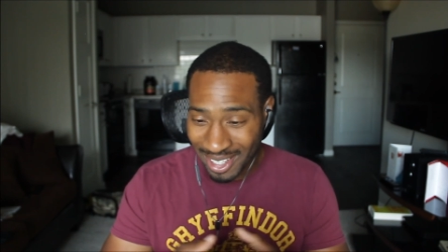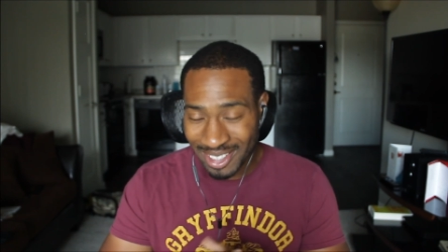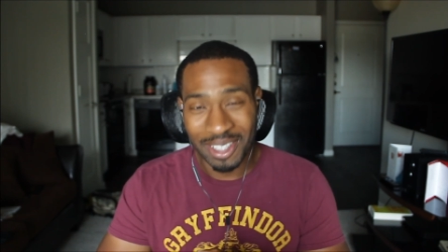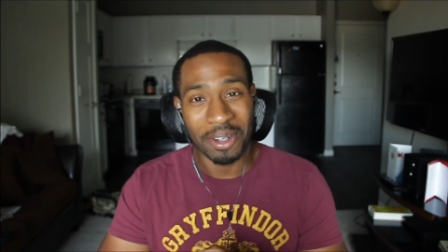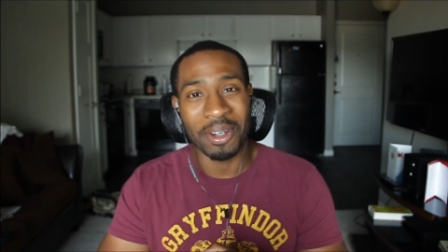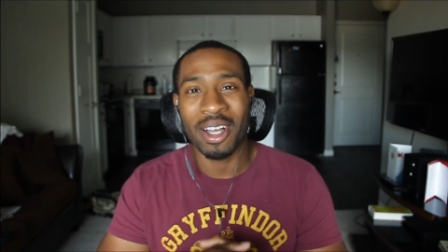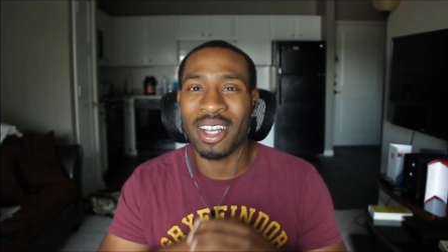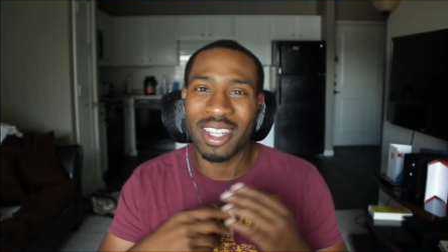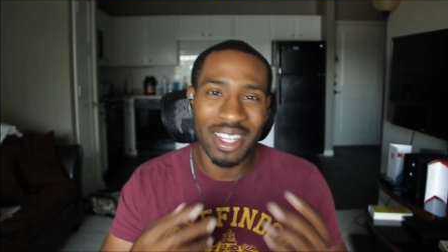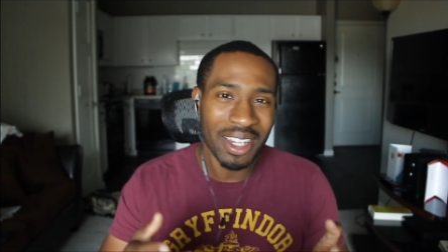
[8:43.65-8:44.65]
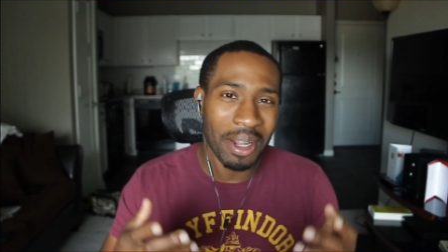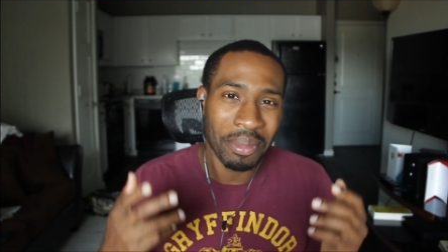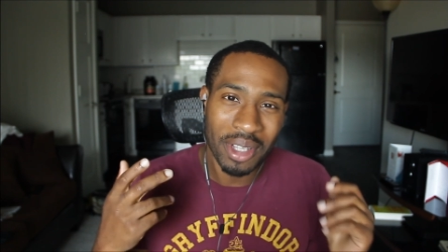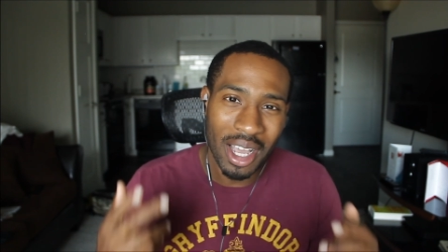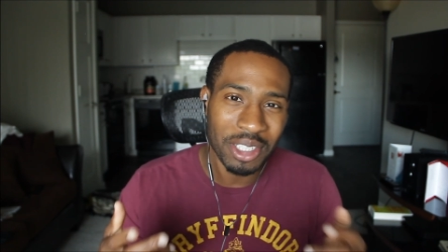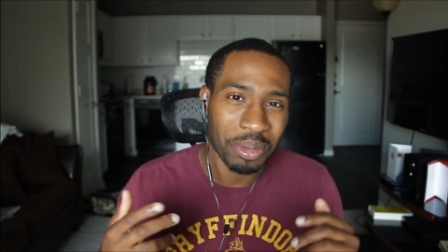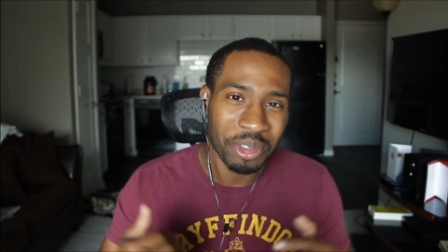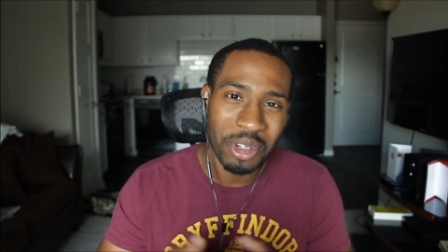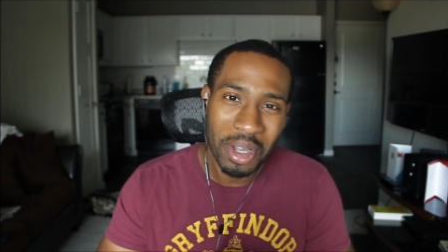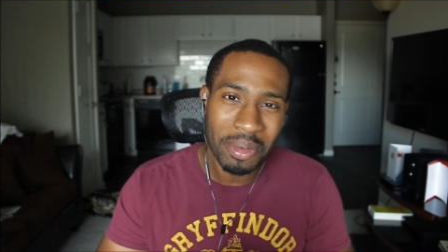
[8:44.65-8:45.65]
So again, I'm the Gospel
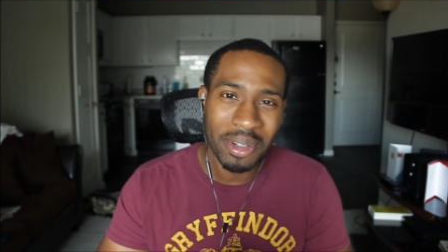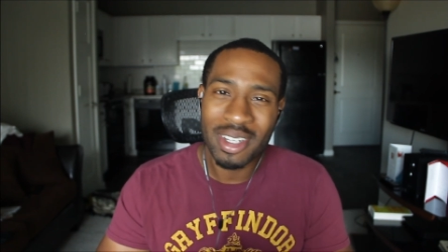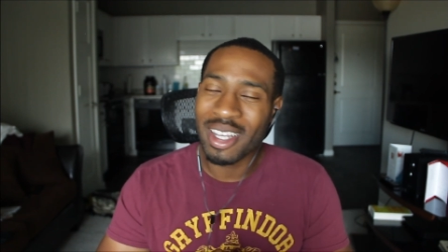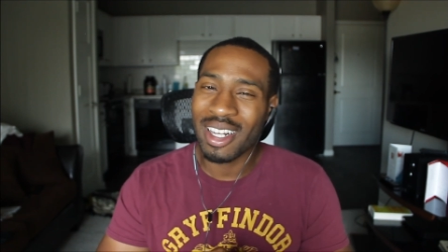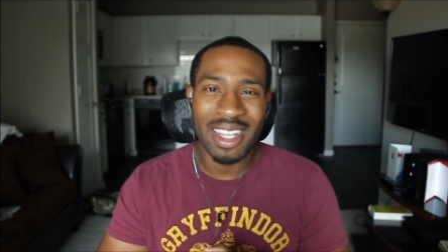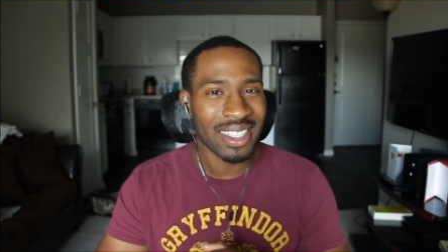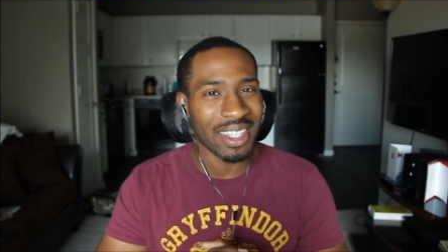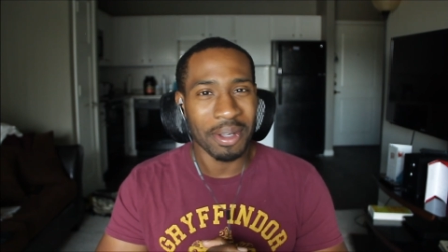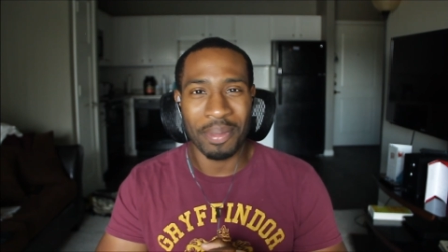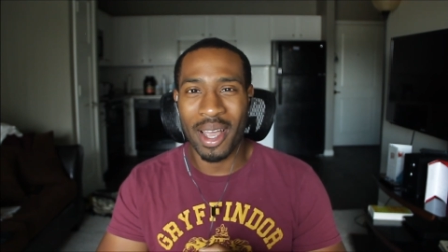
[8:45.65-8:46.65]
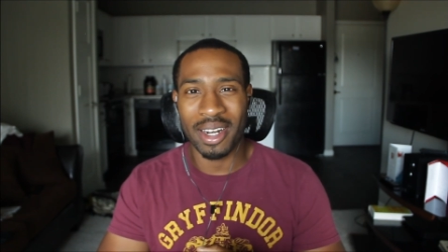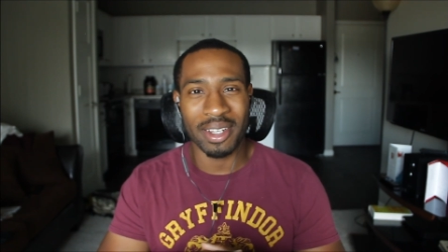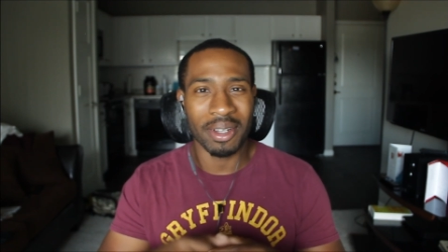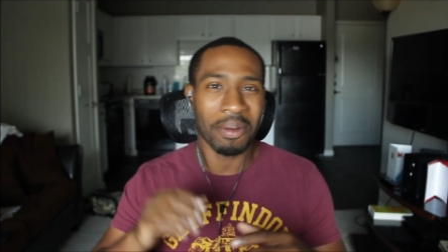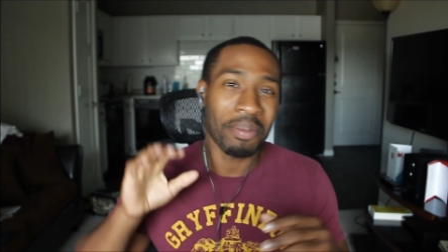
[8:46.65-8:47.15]
Drummer. Let's get up out of here.